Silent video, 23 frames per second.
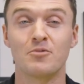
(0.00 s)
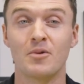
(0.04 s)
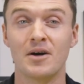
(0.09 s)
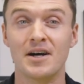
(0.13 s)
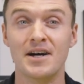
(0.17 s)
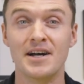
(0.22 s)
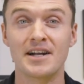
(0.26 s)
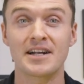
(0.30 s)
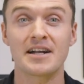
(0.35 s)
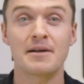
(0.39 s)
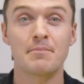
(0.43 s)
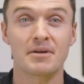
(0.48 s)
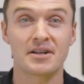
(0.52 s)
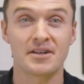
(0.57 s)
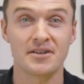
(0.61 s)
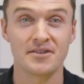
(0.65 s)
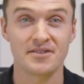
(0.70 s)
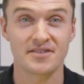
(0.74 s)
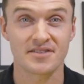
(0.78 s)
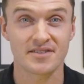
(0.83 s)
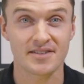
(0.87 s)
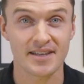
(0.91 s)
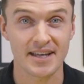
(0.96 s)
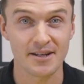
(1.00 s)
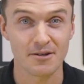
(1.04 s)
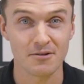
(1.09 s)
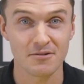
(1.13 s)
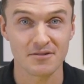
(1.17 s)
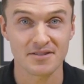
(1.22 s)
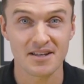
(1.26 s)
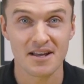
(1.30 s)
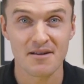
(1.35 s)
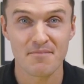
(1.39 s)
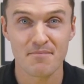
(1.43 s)
work because
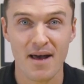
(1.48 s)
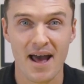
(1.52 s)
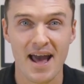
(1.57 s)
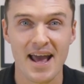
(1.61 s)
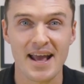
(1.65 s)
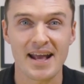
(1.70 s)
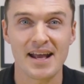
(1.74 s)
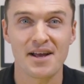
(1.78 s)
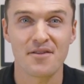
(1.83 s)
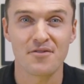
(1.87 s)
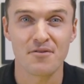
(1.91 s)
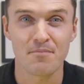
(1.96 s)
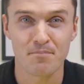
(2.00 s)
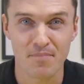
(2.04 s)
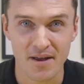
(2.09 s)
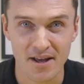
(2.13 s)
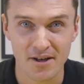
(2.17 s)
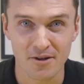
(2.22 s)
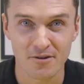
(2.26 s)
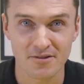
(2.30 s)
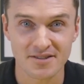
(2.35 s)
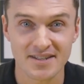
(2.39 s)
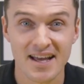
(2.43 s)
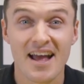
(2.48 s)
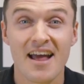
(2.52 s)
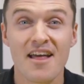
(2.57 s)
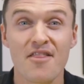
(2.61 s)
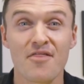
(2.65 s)
skills pay the bills.